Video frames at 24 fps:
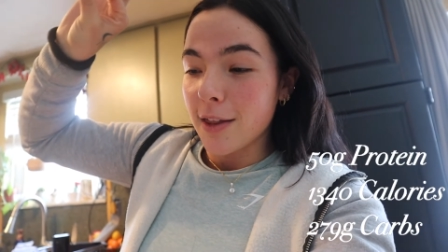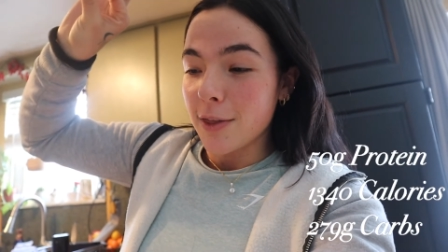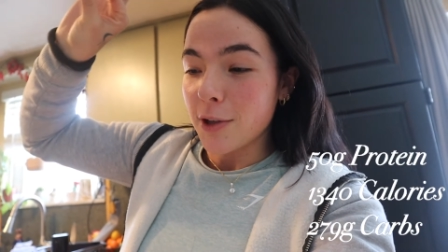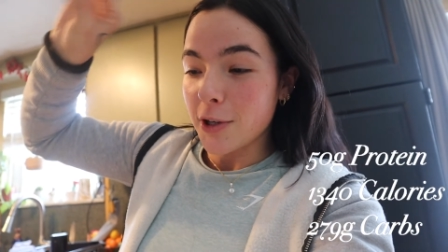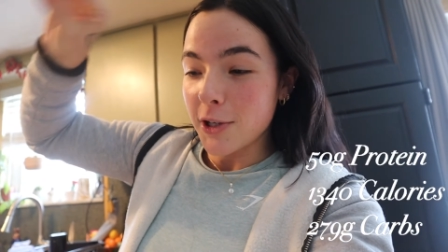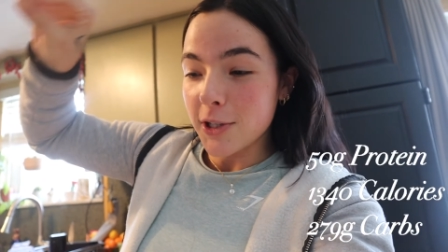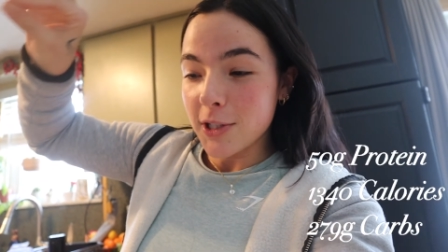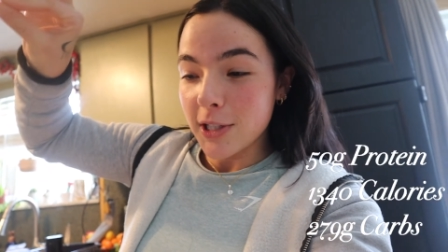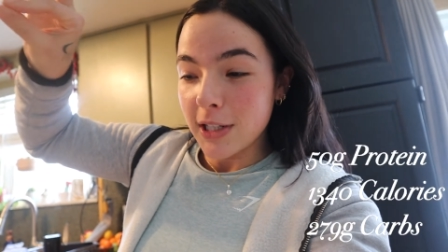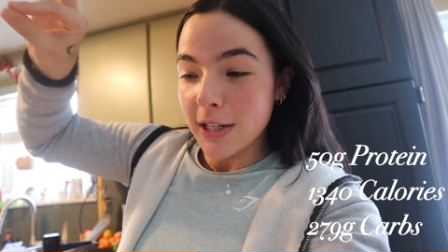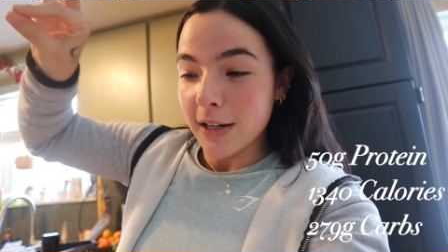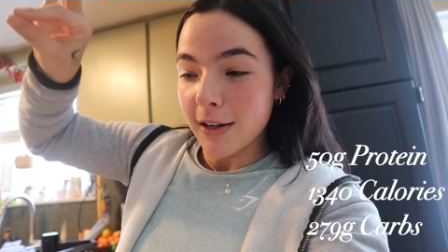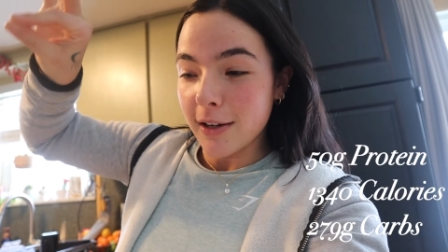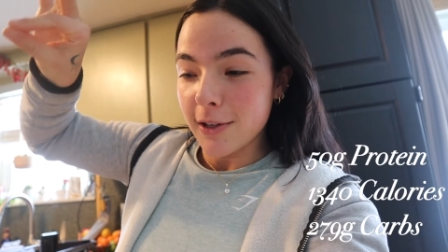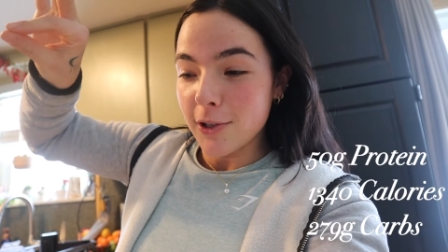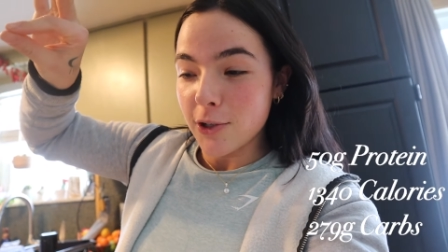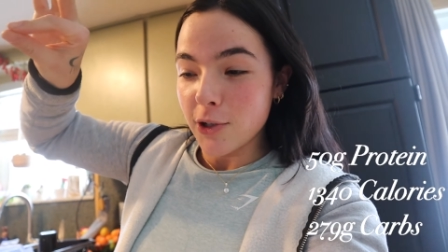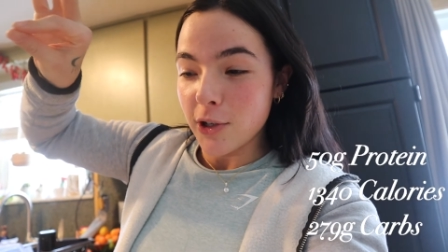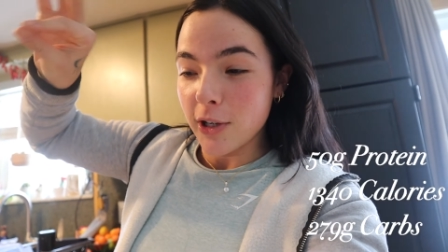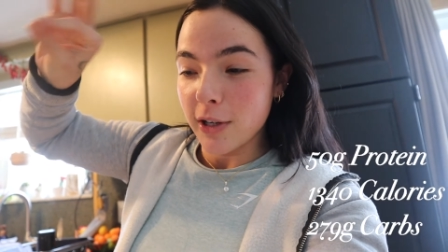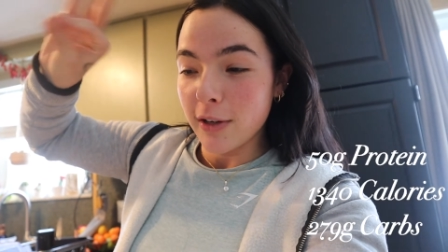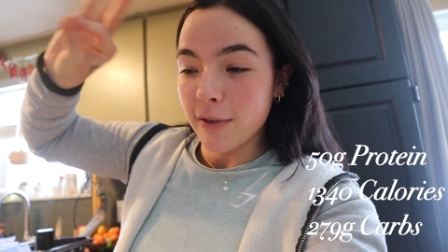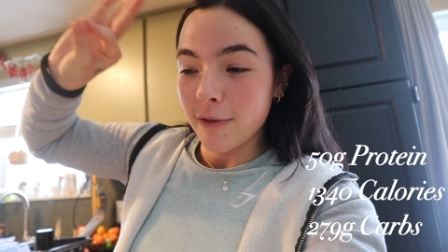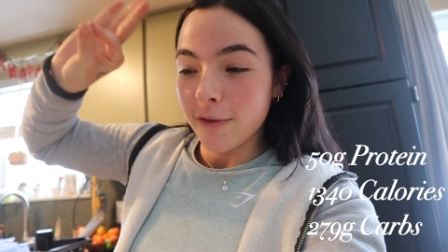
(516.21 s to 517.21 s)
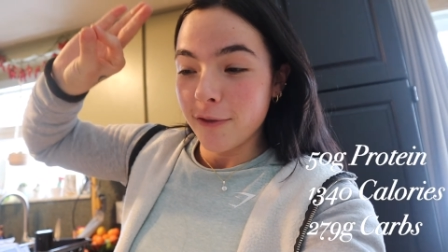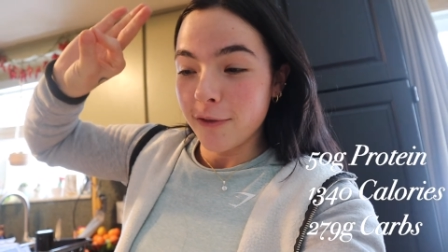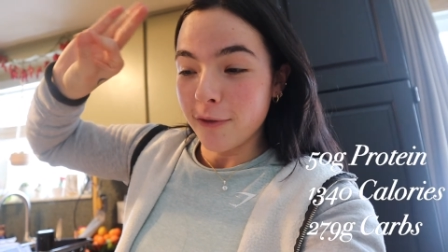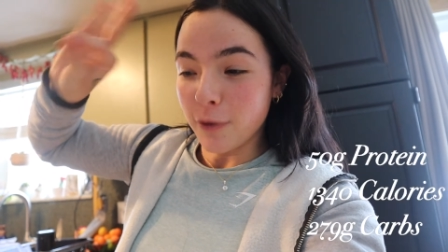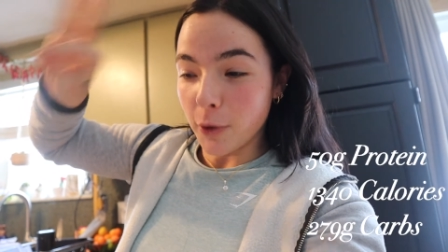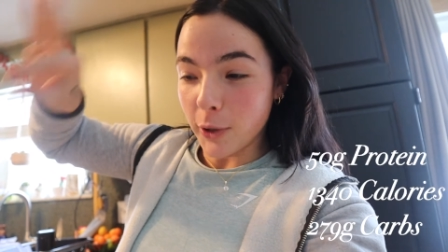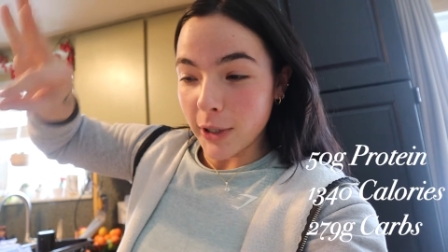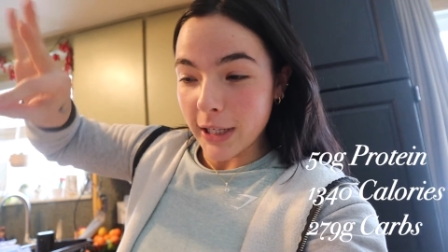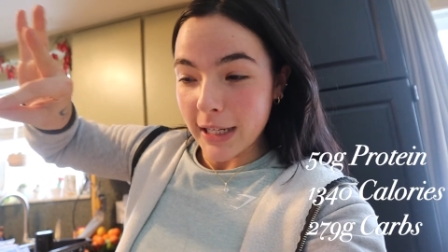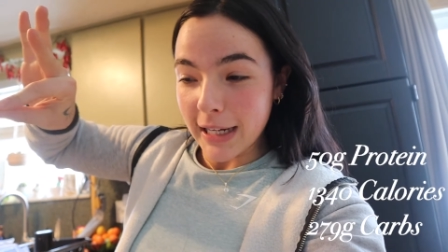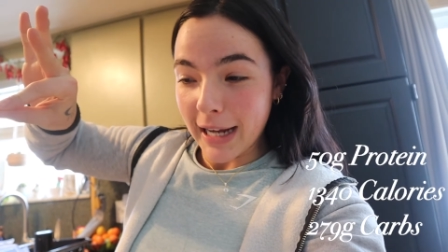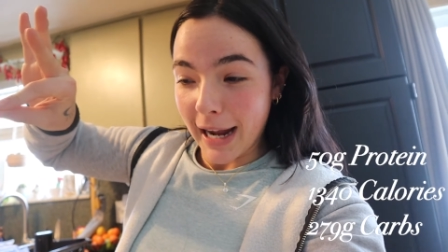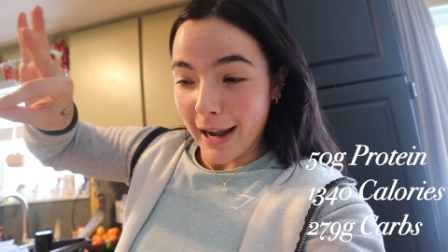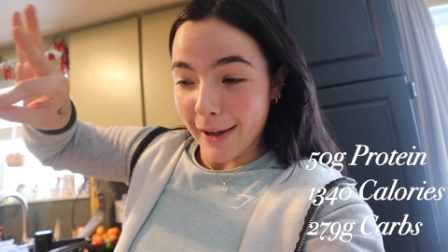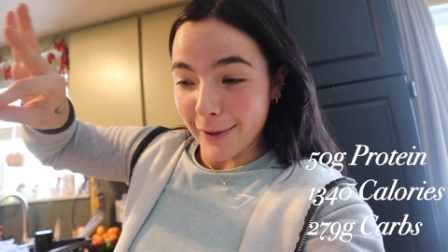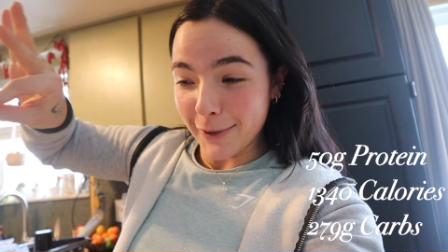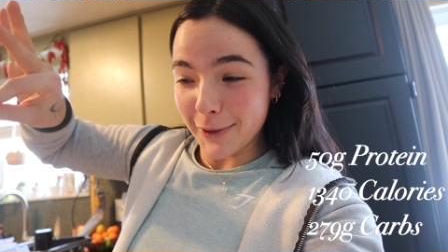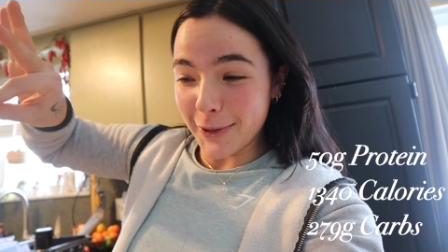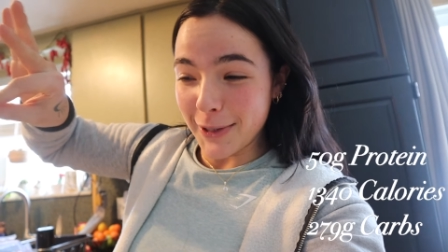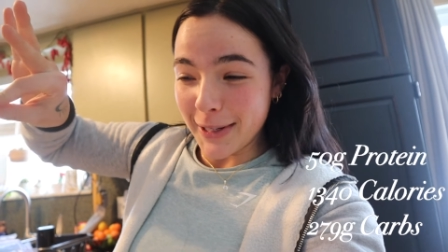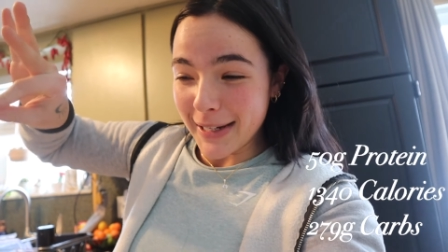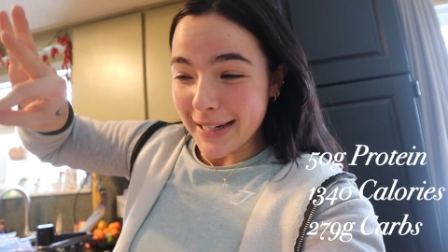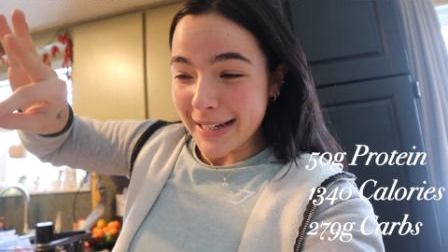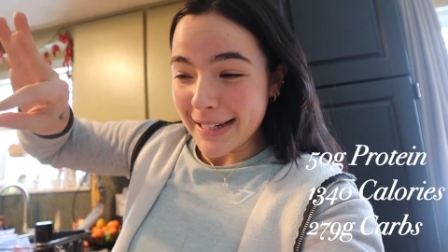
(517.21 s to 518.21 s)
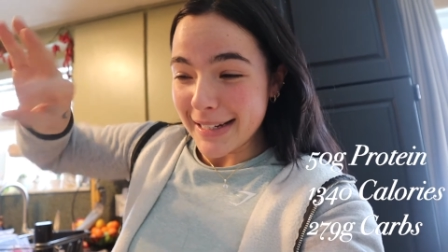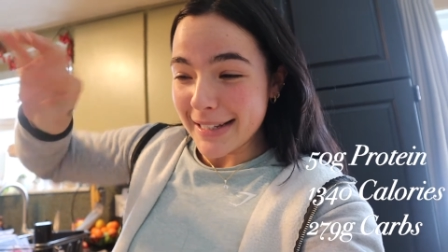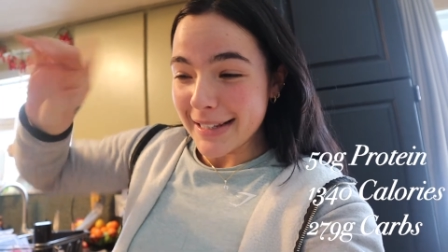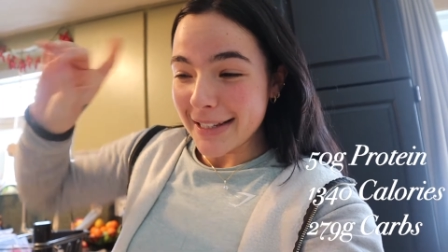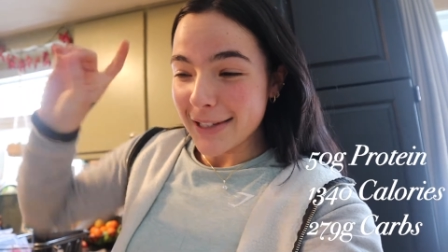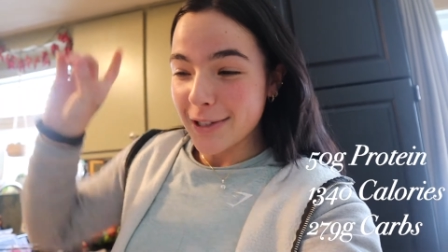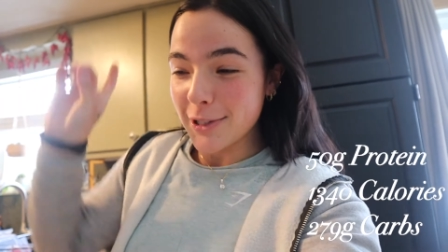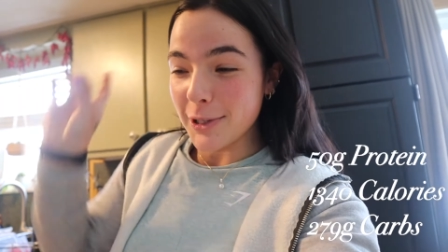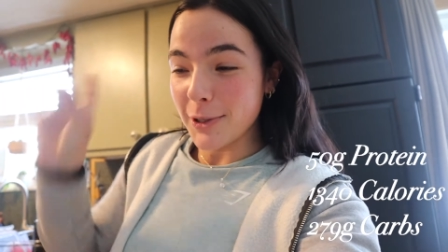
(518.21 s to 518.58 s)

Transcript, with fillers: 1,340 calories,